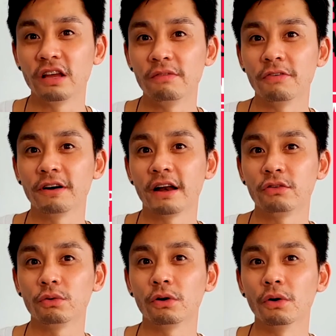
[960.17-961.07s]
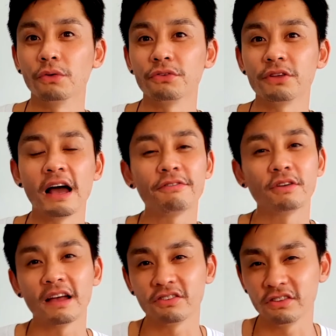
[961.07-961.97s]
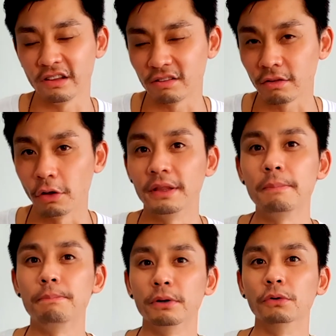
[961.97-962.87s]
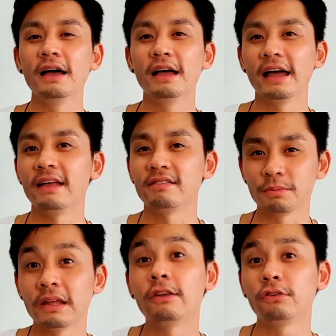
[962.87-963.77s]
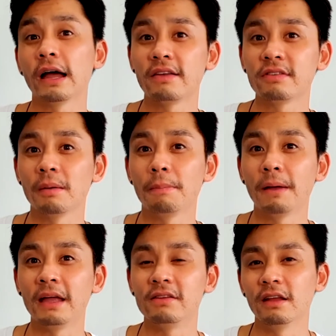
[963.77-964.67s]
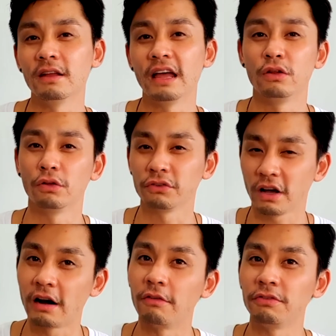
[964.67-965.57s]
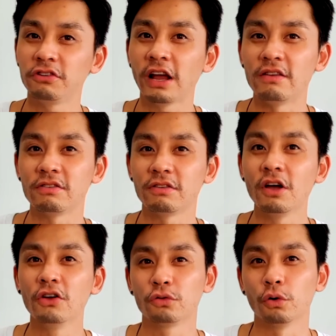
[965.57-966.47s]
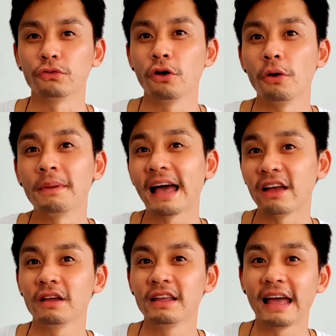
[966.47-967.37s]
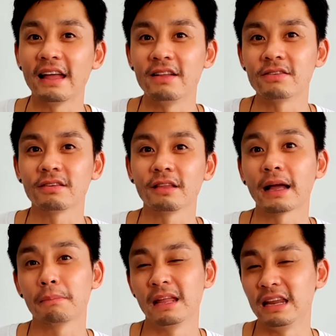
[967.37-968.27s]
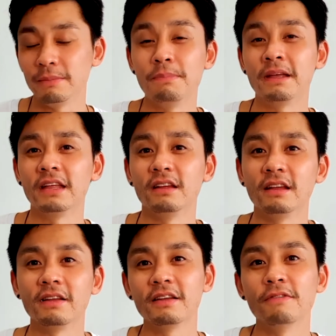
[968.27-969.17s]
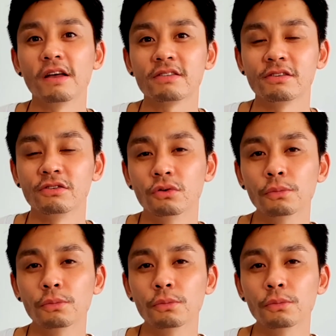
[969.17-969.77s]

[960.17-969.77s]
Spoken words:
your financial goals, you have to actually slowly build a substantial asset base and not to kind of chase short-term cash gains like many beginning investors do.